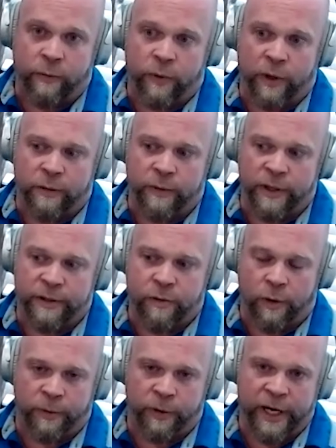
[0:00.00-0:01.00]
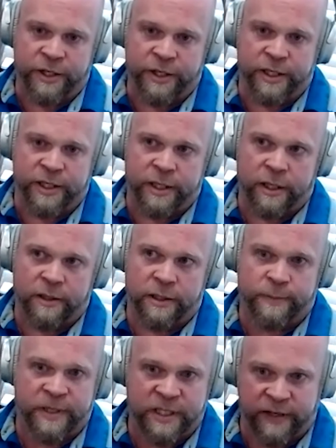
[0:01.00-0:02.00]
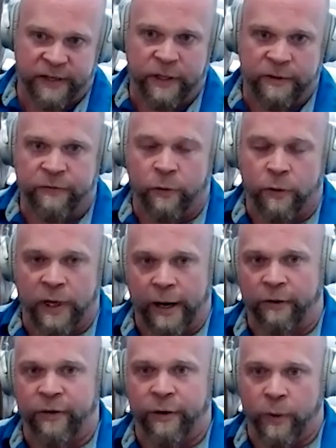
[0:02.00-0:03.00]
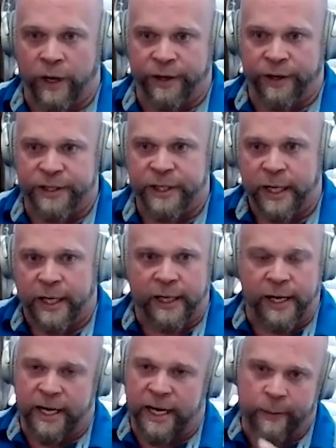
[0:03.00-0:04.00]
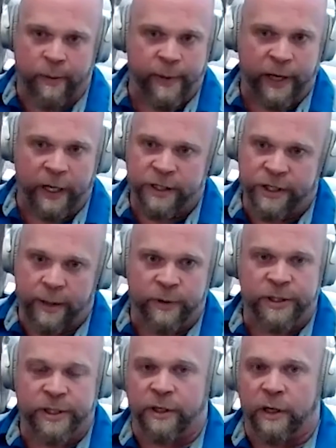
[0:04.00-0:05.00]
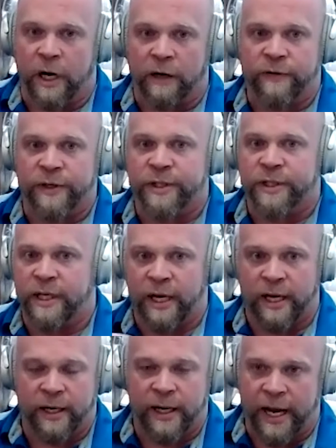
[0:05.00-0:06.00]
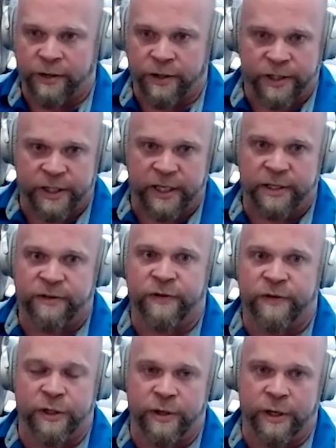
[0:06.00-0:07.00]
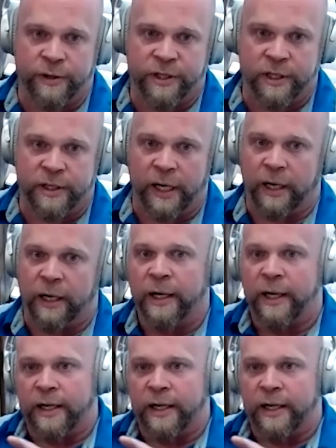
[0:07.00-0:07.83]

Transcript: of work with corporations specifically for health and wellness, getting hyperbaric chambers in their office, getting exercise studios in there,